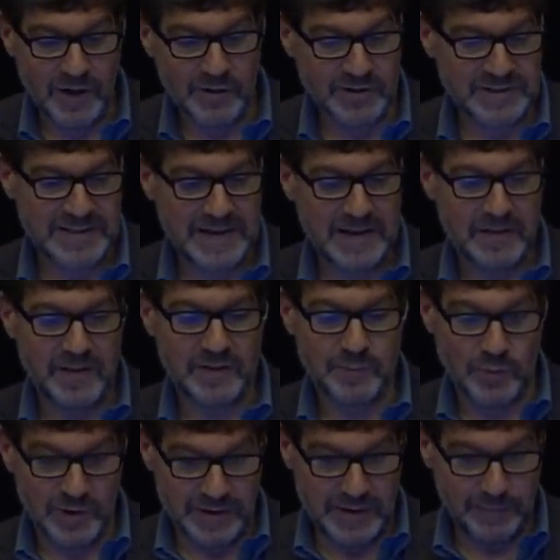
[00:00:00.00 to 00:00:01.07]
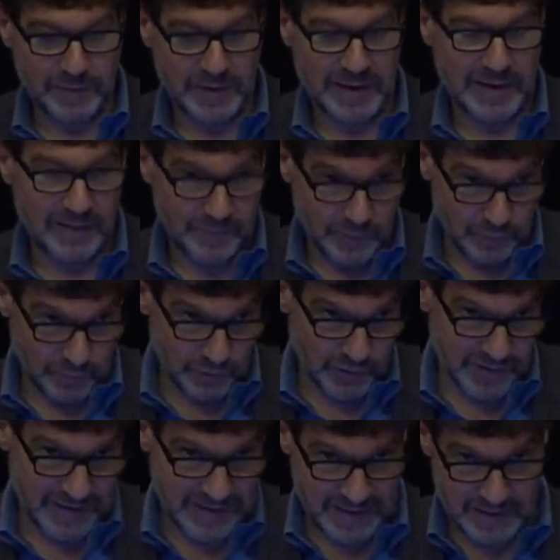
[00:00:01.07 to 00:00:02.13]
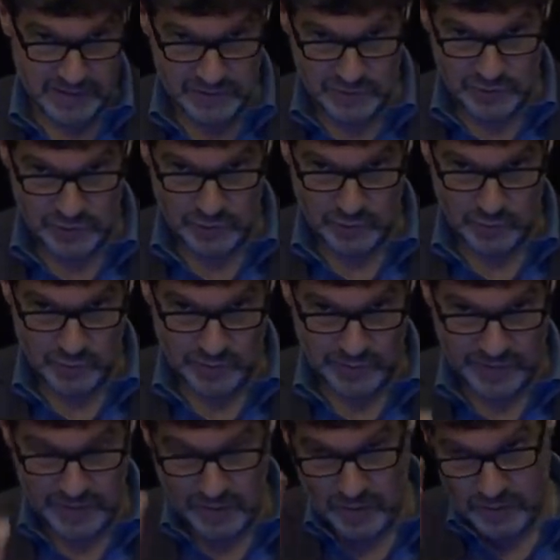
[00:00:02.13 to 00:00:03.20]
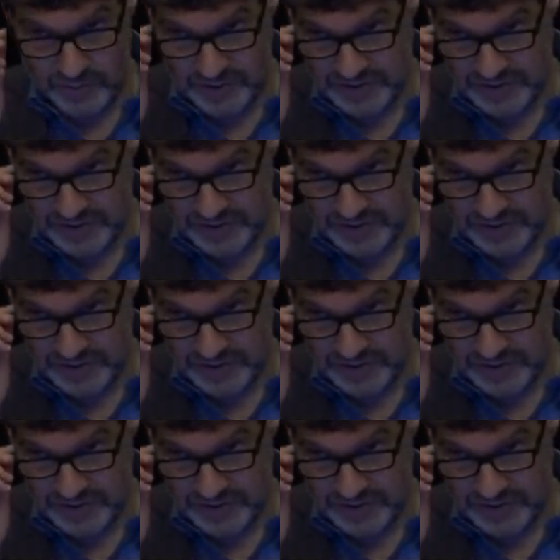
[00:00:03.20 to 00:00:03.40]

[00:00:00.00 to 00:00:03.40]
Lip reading: understand this more deeply if you look into their own